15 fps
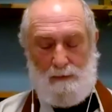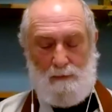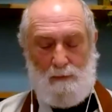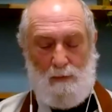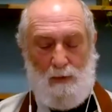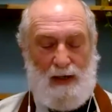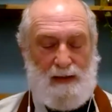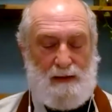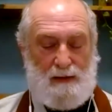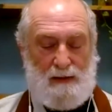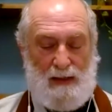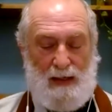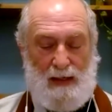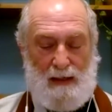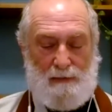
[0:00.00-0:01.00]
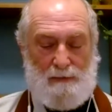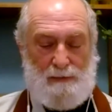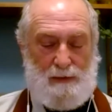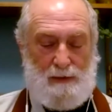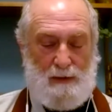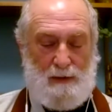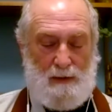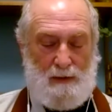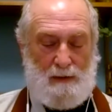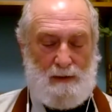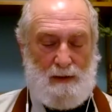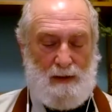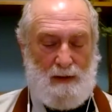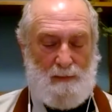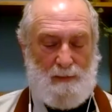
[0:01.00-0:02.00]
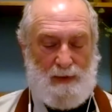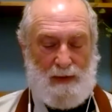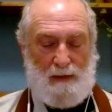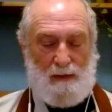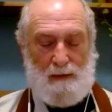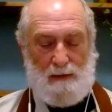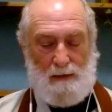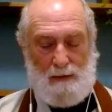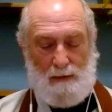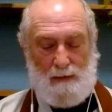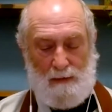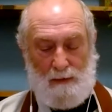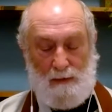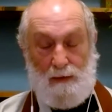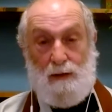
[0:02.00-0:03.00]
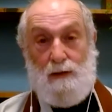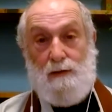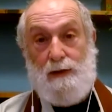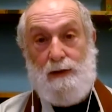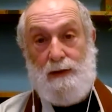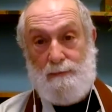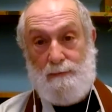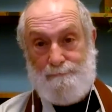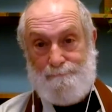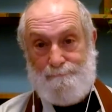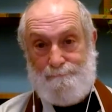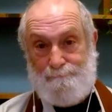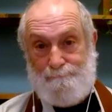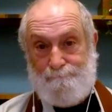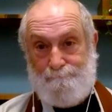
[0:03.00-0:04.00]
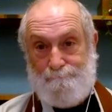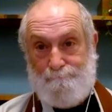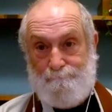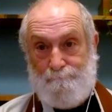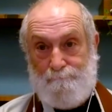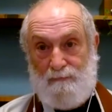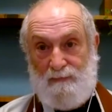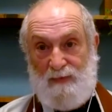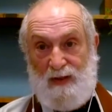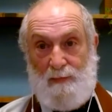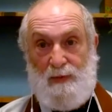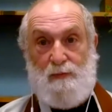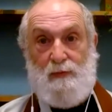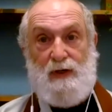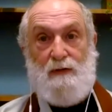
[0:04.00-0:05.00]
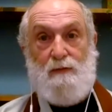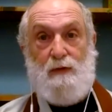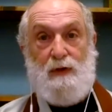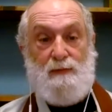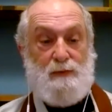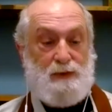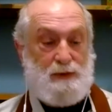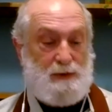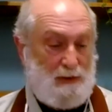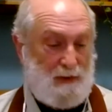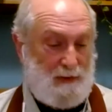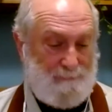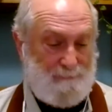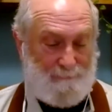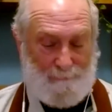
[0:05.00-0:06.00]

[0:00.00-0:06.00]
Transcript: white clouds coming, going. Let me read it one more time.